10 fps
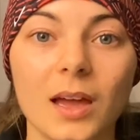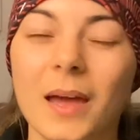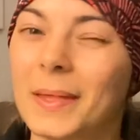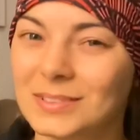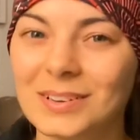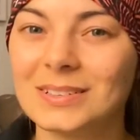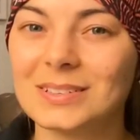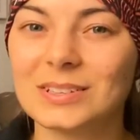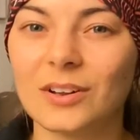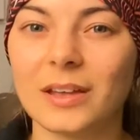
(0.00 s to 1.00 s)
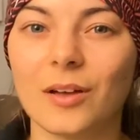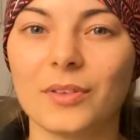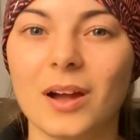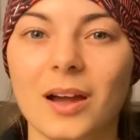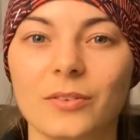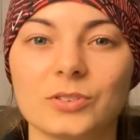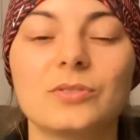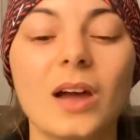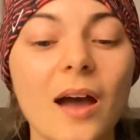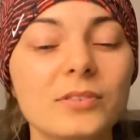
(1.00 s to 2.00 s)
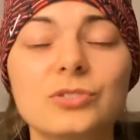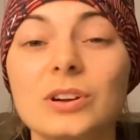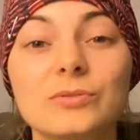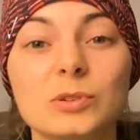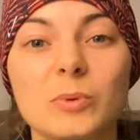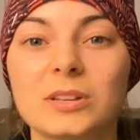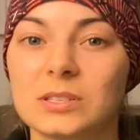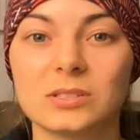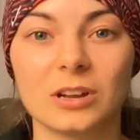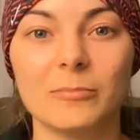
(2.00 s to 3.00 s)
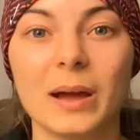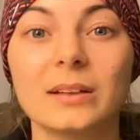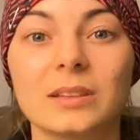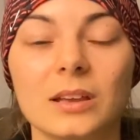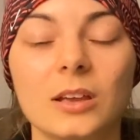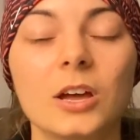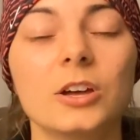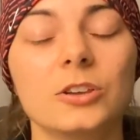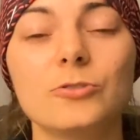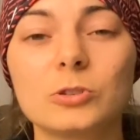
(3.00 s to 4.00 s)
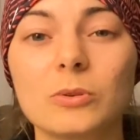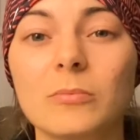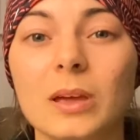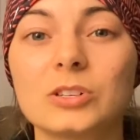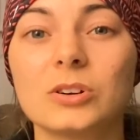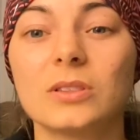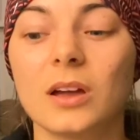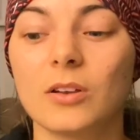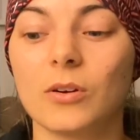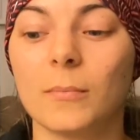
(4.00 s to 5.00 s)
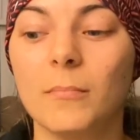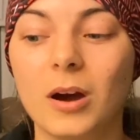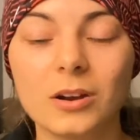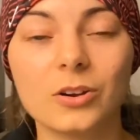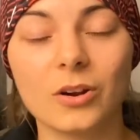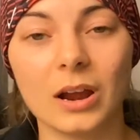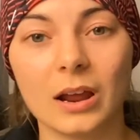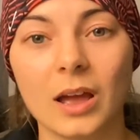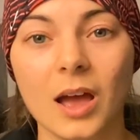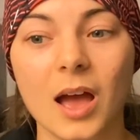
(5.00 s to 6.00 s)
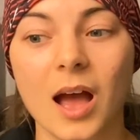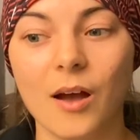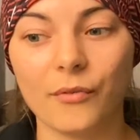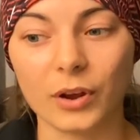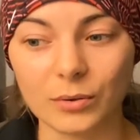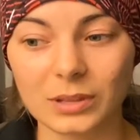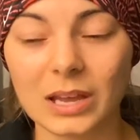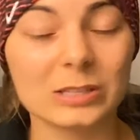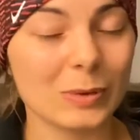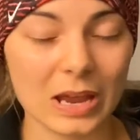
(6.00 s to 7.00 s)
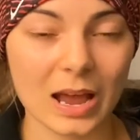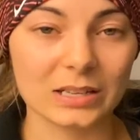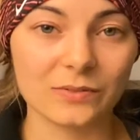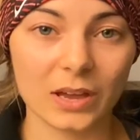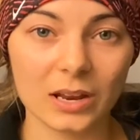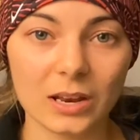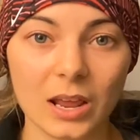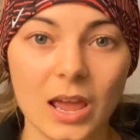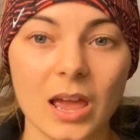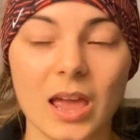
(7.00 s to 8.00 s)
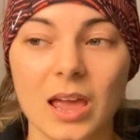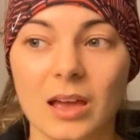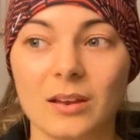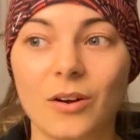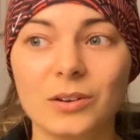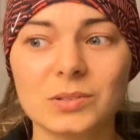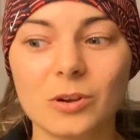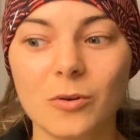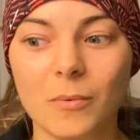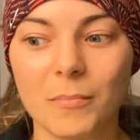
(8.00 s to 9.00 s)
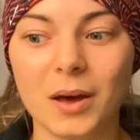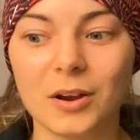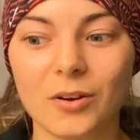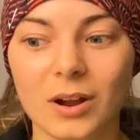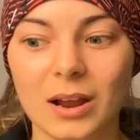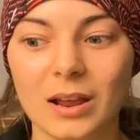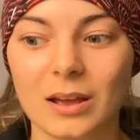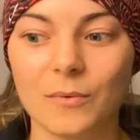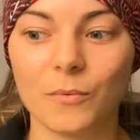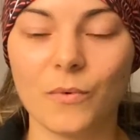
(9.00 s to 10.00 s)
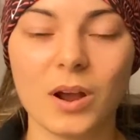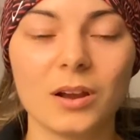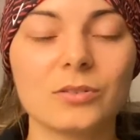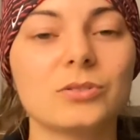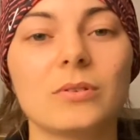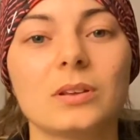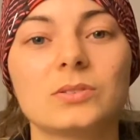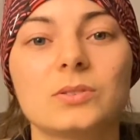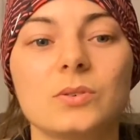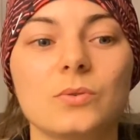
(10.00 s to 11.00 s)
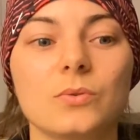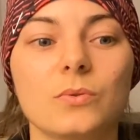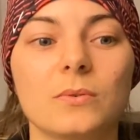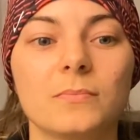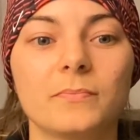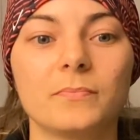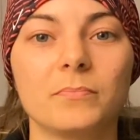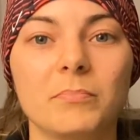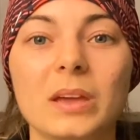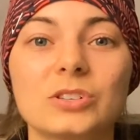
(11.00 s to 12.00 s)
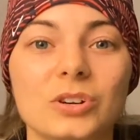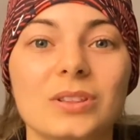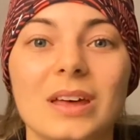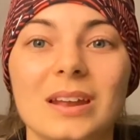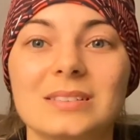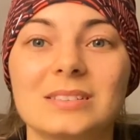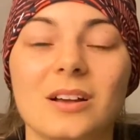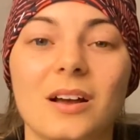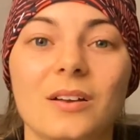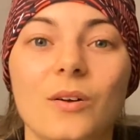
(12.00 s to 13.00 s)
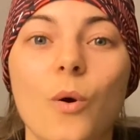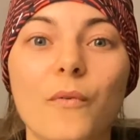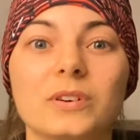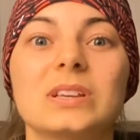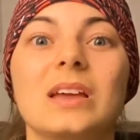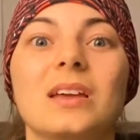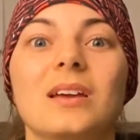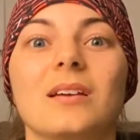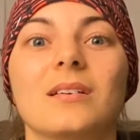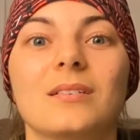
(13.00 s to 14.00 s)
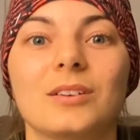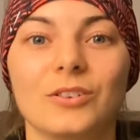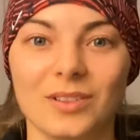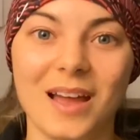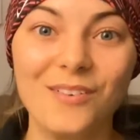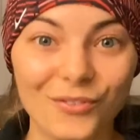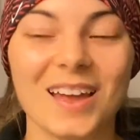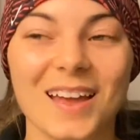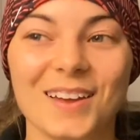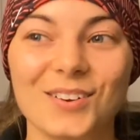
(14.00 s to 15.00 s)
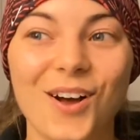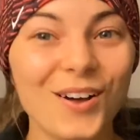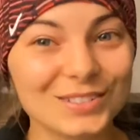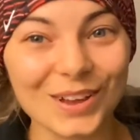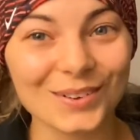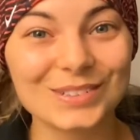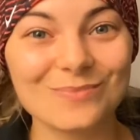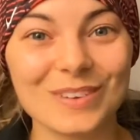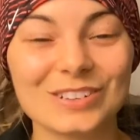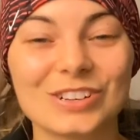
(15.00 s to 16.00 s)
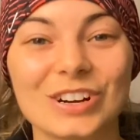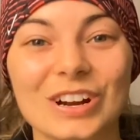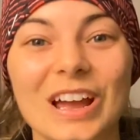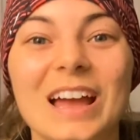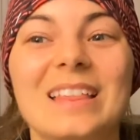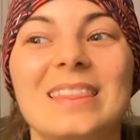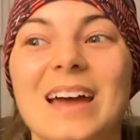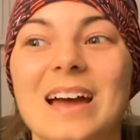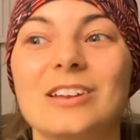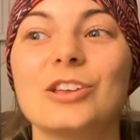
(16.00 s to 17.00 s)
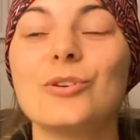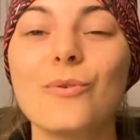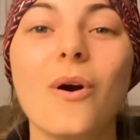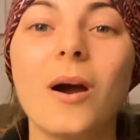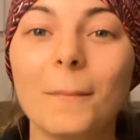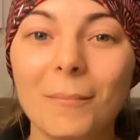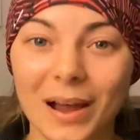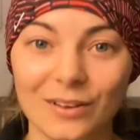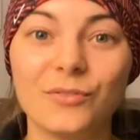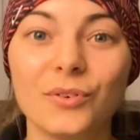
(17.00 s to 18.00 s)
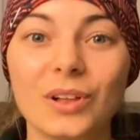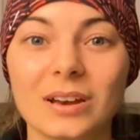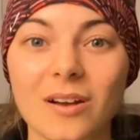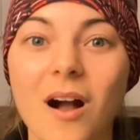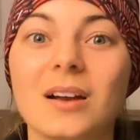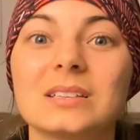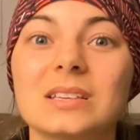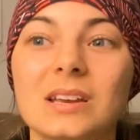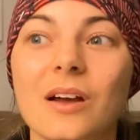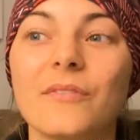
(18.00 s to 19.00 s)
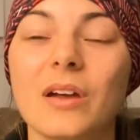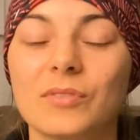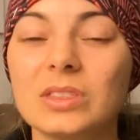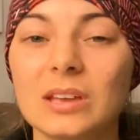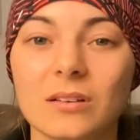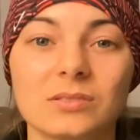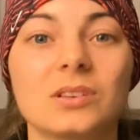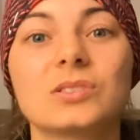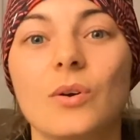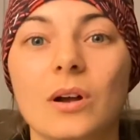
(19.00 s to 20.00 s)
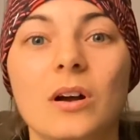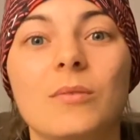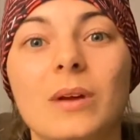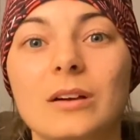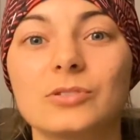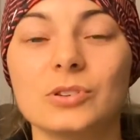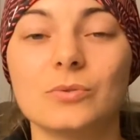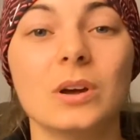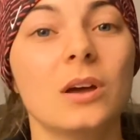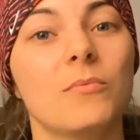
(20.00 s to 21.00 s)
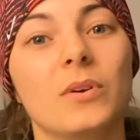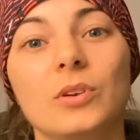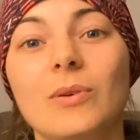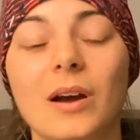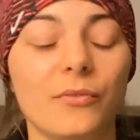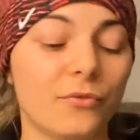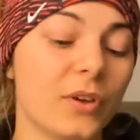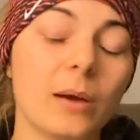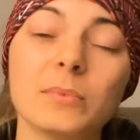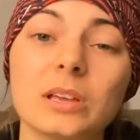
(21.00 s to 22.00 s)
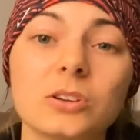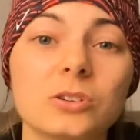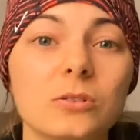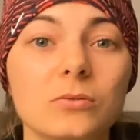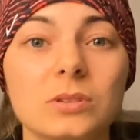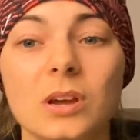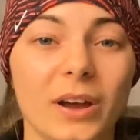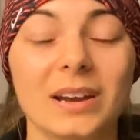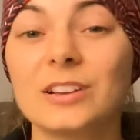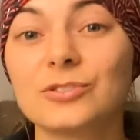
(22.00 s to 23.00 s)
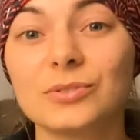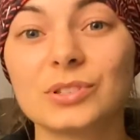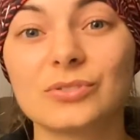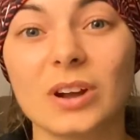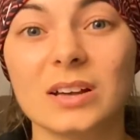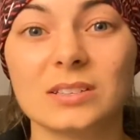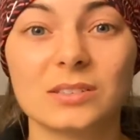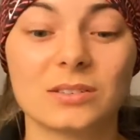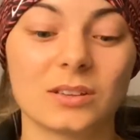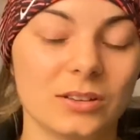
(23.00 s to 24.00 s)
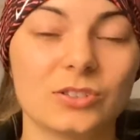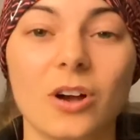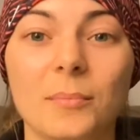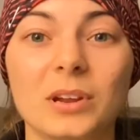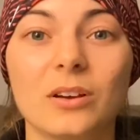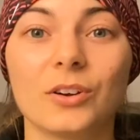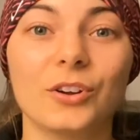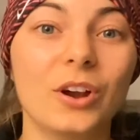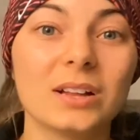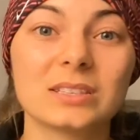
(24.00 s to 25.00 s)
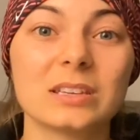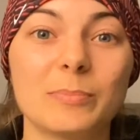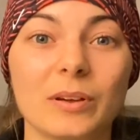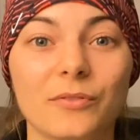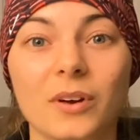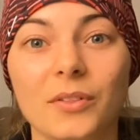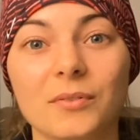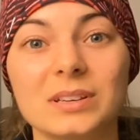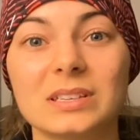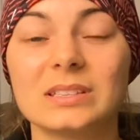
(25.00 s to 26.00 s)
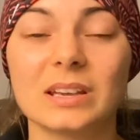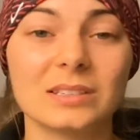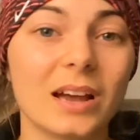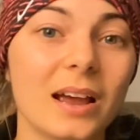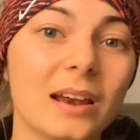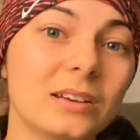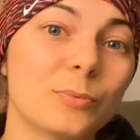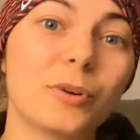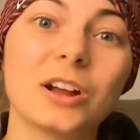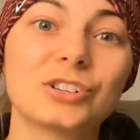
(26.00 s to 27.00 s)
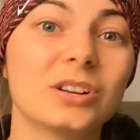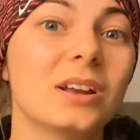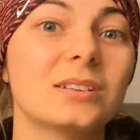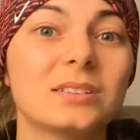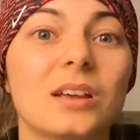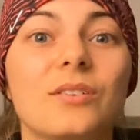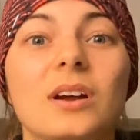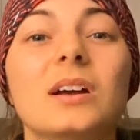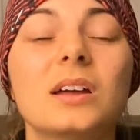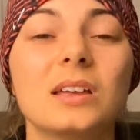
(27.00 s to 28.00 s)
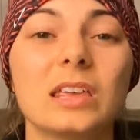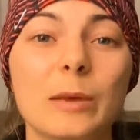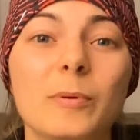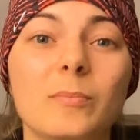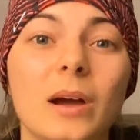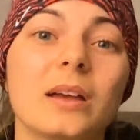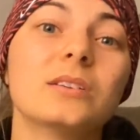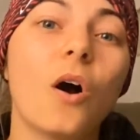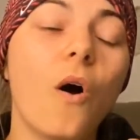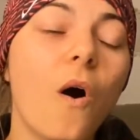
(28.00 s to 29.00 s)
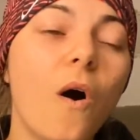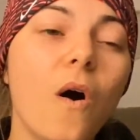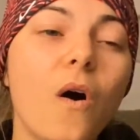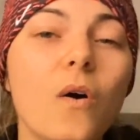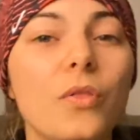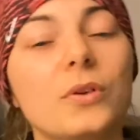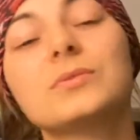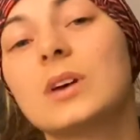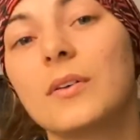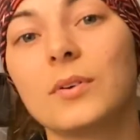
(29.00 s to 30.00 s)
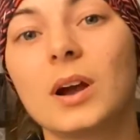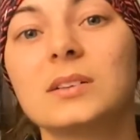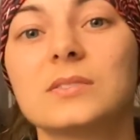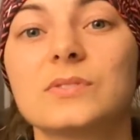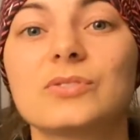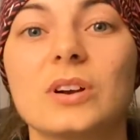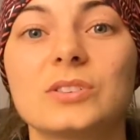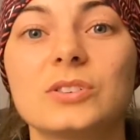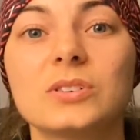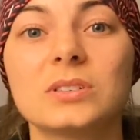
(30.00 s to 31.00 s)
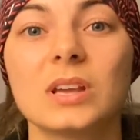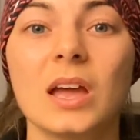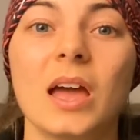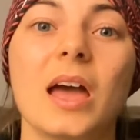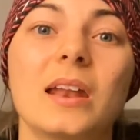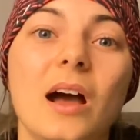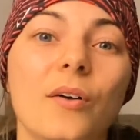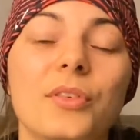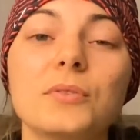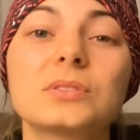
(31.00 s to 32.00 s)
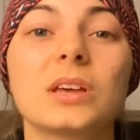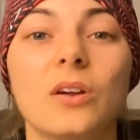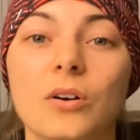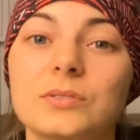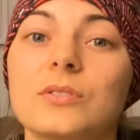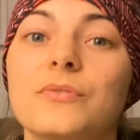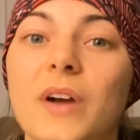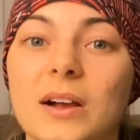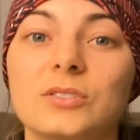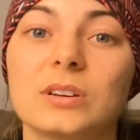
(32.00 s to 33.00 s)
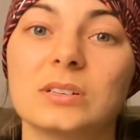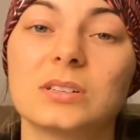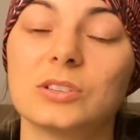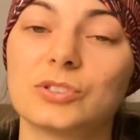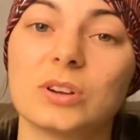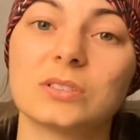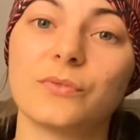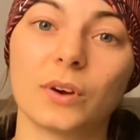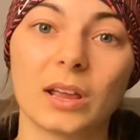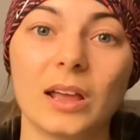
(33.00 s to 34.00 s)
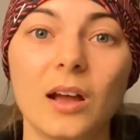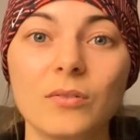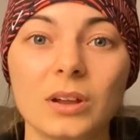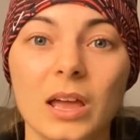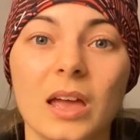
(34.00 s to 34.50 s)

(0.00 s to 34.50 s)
And that's not necessarily healthy either. So to have a stress response is not a bad thing. You just want to make sure that you're monitoring how frequently it's being activated, and also monitoring what you're doing to make sure that it's not overtaking your life, and also to make sure that you are mindful and cognizant of everything else that's going on around you, whether you have family issues, financial stress, insomnia, or you're not sleeping for other reasons, anxiety, depression, etc. Keep in mind all those other kinds of stressors and how those can also factor into the stress of working out.